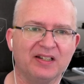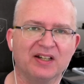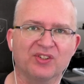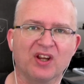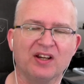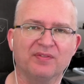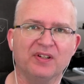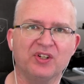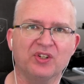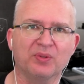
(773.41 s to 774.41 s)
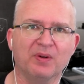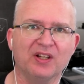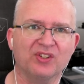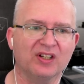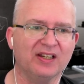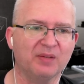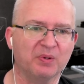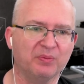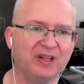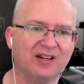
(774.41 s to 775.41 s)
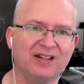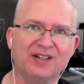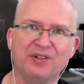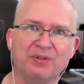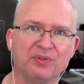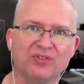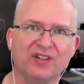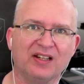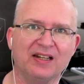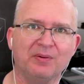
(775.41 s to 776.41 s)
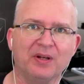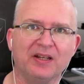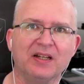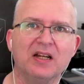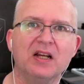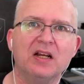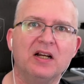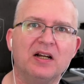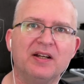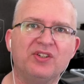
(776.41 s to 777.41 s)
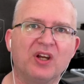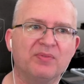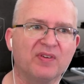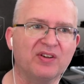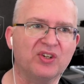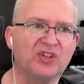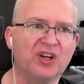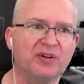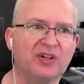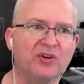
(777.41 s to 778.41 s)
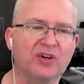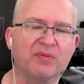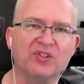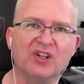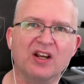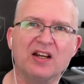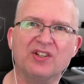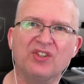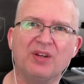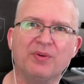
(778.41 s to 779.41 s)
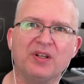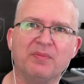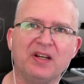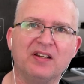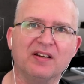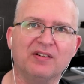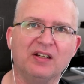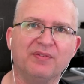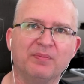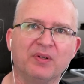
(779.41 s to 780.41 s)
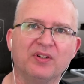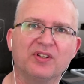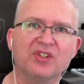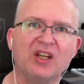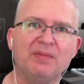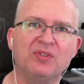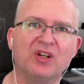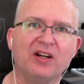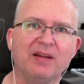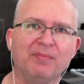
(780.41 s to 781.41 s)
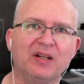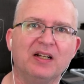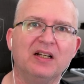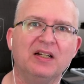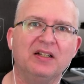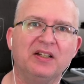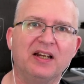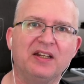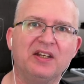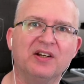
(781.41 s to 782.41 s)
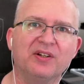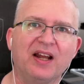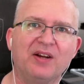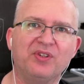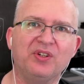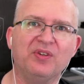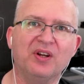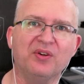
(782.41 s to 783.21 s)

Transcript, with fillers: it does kind of legitimize the leak, but we kind of knew it was real anyway. Uh, in terms of actually showing documents, I kind of see what you mean there, Oliver. But at the same time, you know, how do you